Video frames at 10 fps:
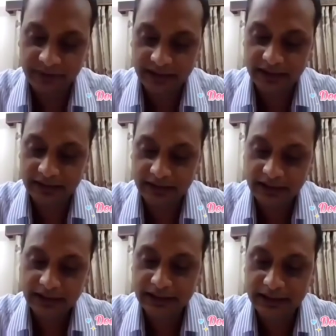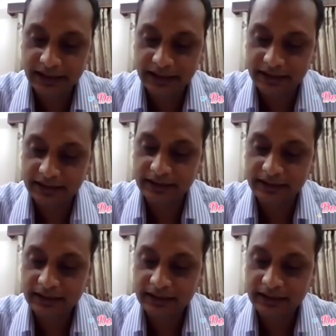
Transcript: apatite integrated